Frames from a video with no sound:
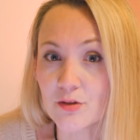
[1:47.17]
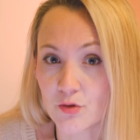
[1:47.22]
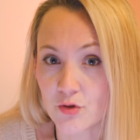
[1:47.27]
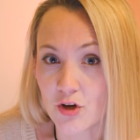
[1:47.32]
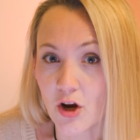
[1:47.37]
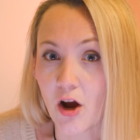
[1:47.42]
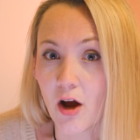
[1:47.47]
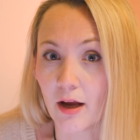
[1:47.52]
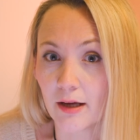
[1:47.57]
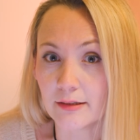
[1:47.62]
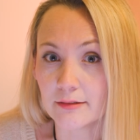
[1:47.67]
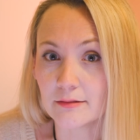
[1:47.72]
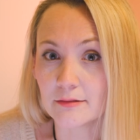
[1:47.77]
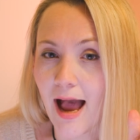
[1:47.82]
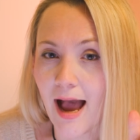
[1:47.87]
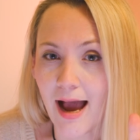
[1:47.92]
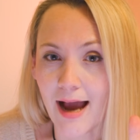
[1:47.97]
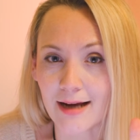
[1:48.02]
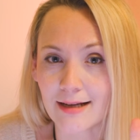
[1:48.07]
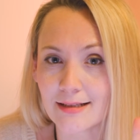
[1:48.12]
to shine.
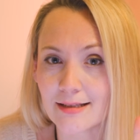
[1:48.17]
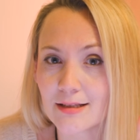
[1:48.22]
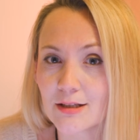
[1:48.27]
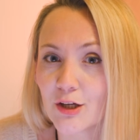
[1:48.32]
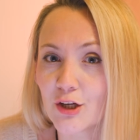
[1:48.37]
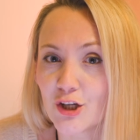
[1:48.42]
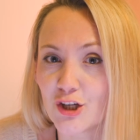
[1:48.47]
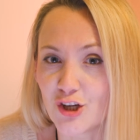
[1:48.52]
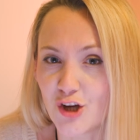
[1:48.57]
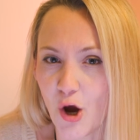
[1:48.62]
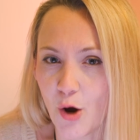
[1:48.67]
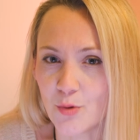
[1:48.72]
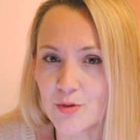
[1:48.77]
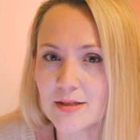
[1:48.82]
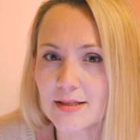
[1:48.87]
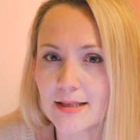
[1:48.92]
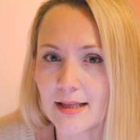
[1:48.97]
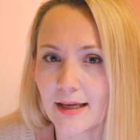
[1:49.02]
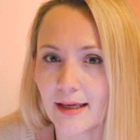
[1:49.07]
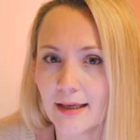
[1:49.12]
Act
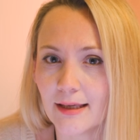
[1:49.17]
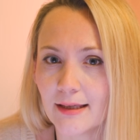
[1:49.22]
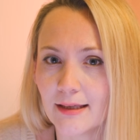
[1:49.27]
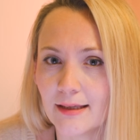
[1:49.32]
ghostly.